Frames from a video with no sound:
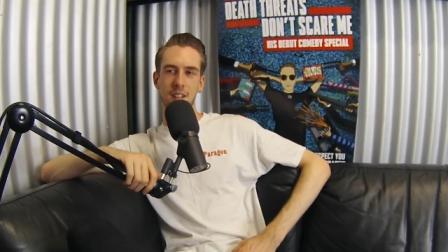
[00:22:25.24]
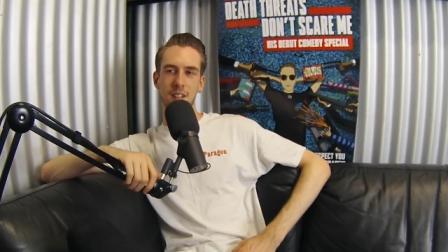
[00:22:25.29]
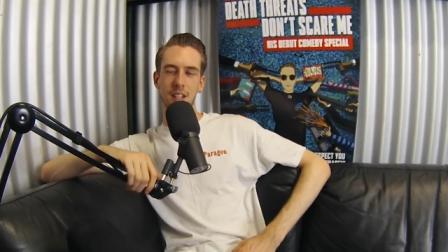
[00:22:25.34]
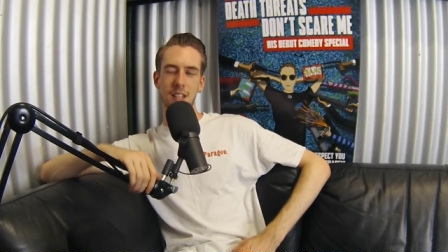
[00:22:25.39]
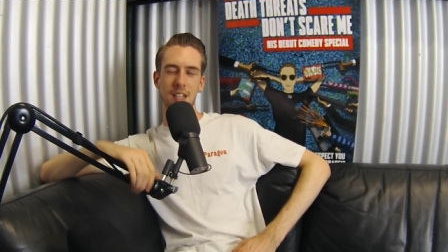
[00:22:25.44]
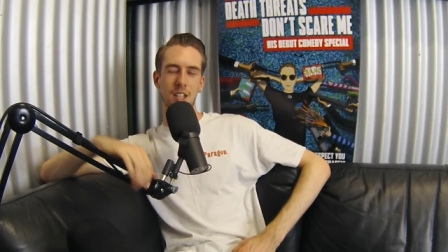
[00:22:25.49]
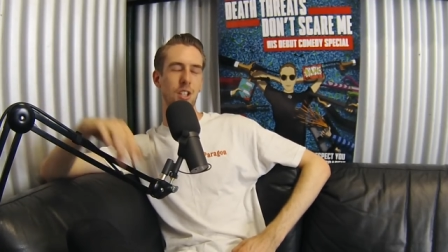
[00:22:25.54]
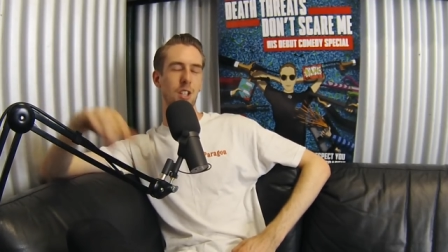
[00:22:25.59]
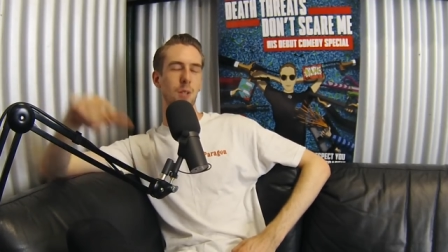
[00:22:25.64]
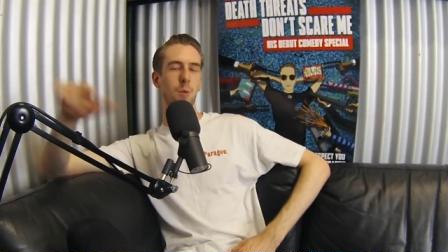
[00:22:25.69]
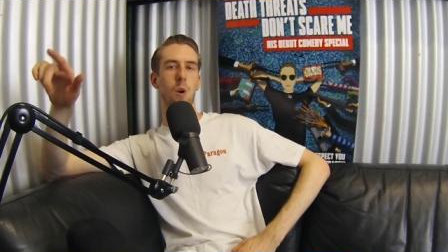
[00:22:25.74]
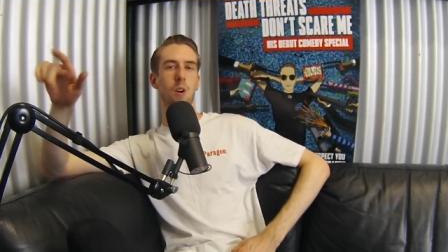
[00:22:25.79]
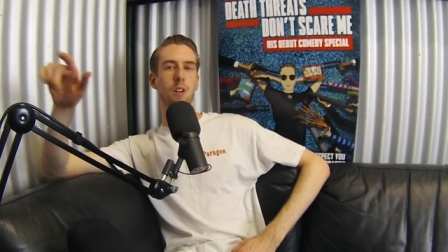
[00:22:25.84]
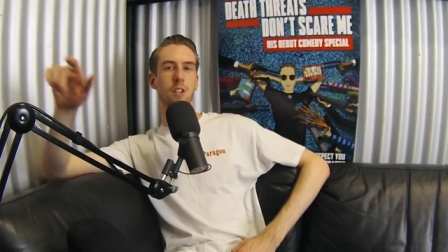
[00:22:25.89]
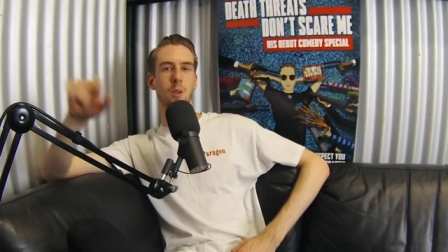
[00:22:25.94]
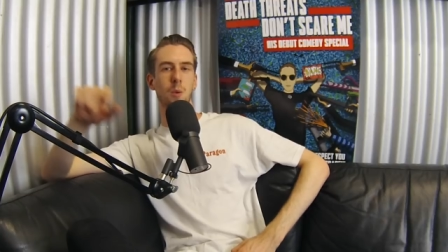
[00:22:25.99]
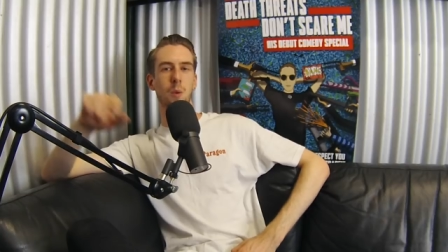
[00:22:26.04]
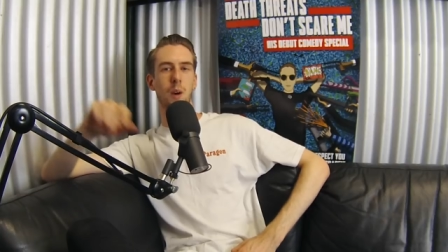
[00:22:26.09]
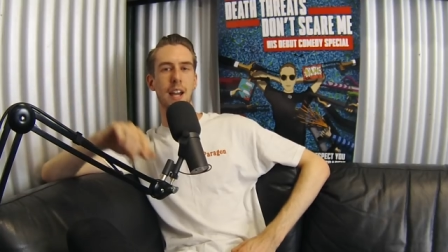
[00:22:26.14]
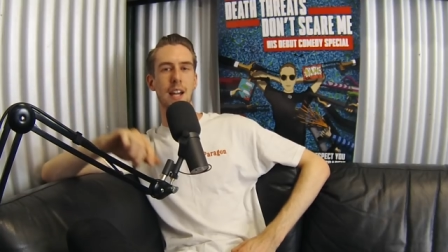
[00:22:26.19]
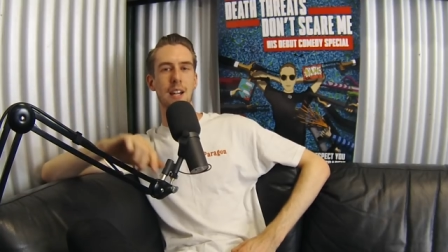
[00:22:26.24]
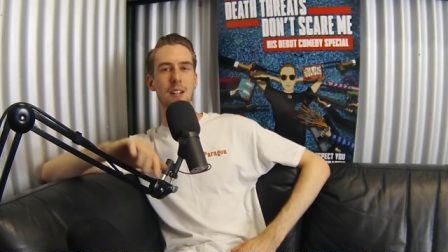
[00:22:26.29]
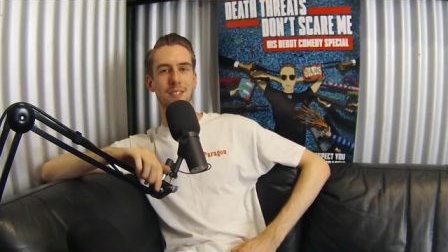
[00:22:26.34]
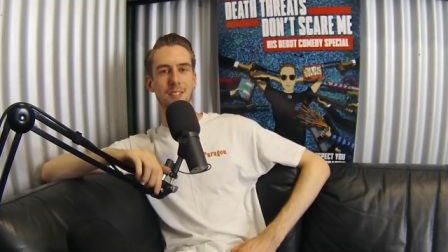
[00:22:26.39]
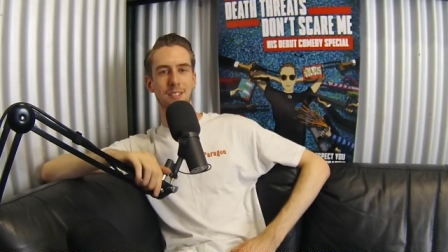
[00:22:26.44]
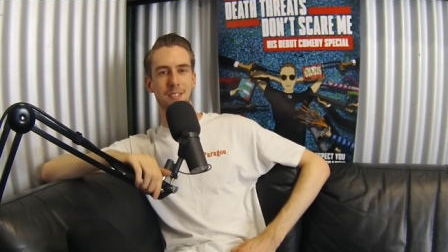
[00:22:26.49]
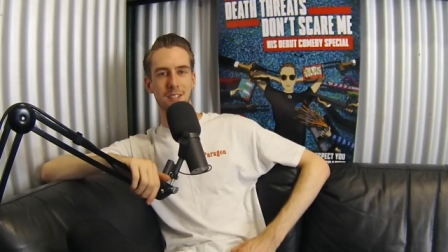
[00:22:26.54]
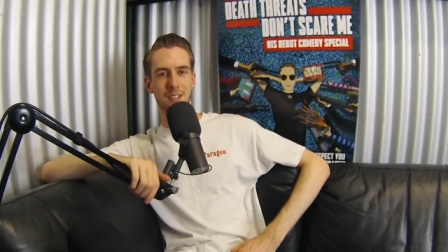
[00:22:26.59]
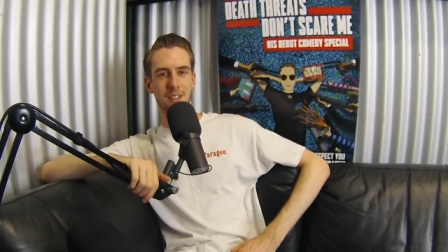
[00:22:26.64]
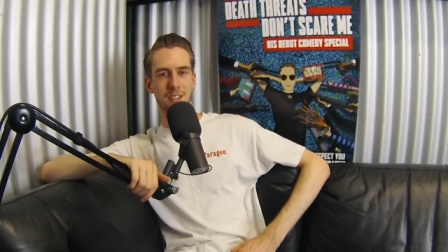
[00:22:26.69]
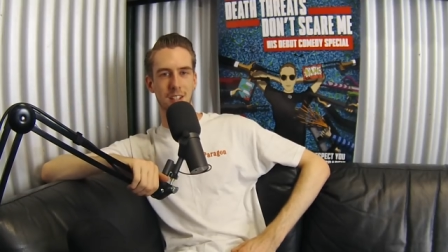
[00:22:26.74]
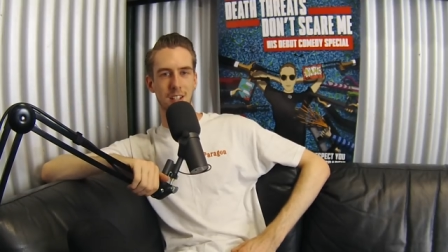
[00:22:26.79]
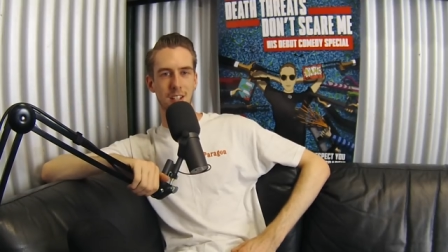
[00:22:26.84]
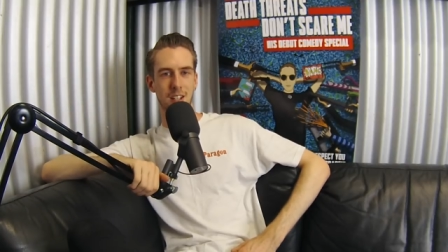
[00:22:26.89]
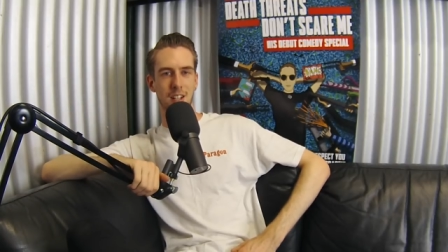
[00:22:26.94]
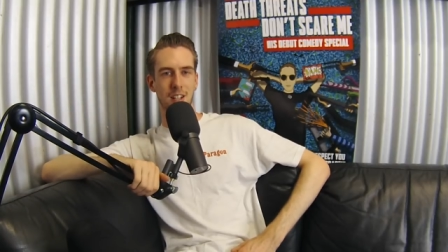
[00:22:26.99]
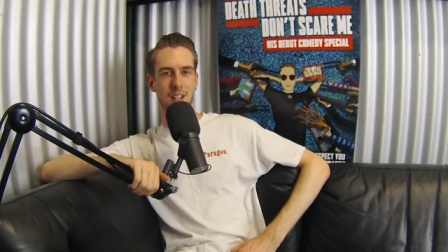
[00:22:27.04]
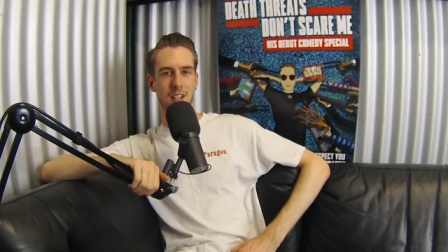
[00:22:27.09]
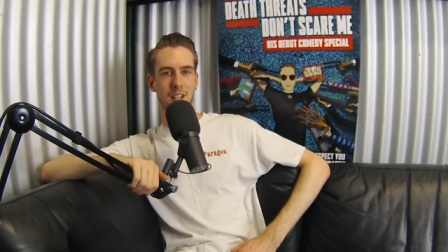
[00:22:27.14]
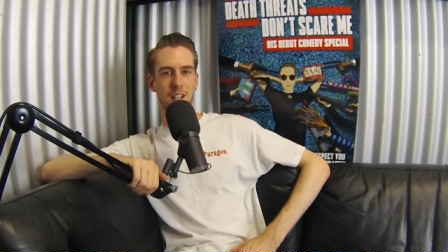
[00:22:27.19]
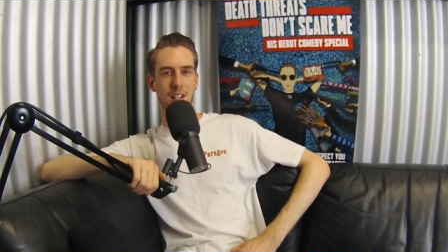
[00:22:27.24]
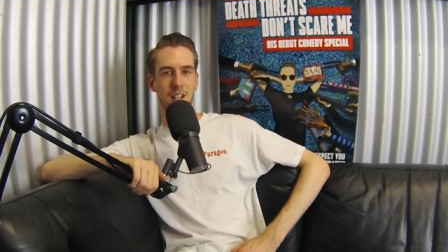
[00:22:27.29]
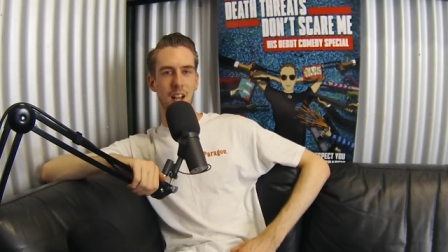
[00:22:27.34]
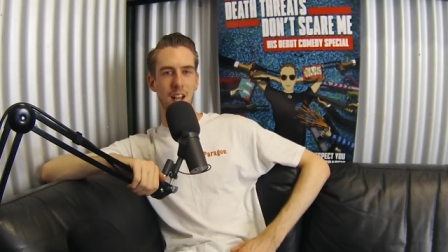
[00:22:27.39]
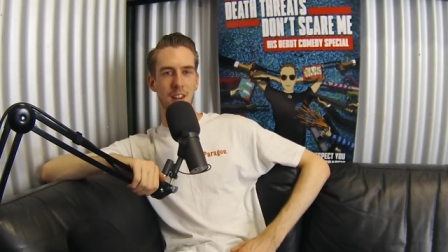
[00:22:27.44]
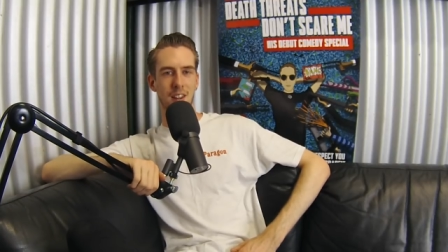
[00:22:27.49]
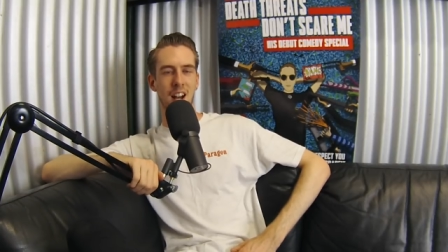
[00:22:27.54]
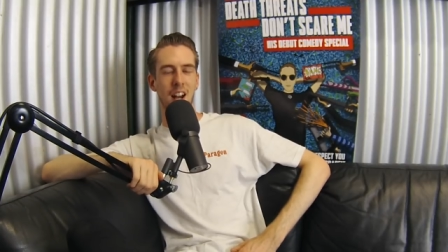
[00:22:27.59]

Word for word: And then she walked away. And